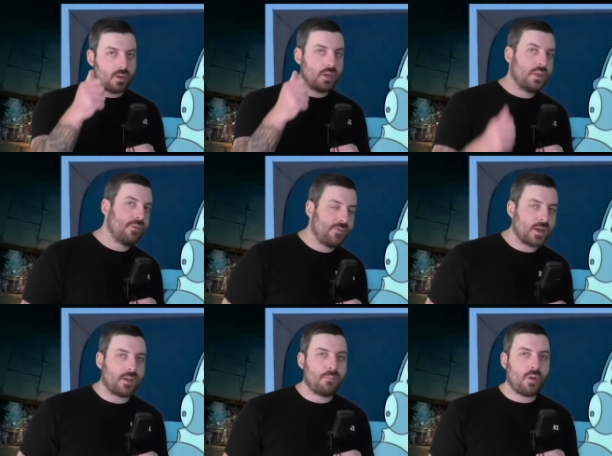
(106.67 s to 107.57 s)
in the
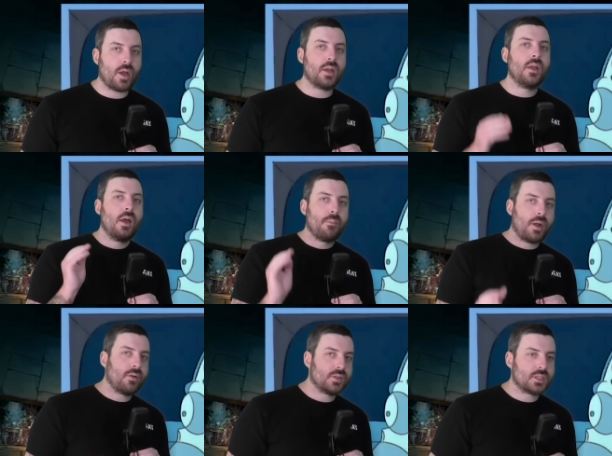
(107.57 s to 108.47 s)
fucking brain, but
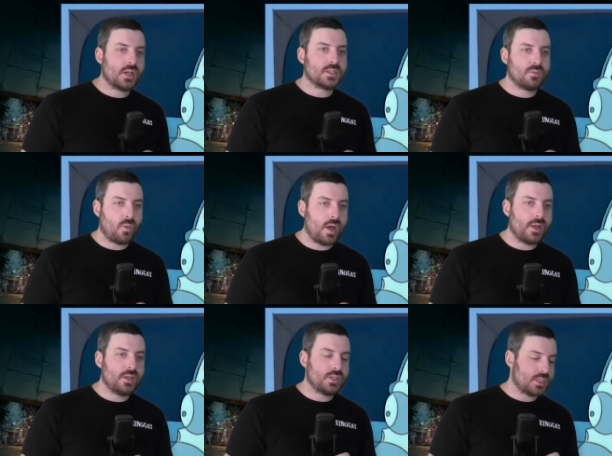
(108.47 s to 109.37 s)
I'll discuss why in just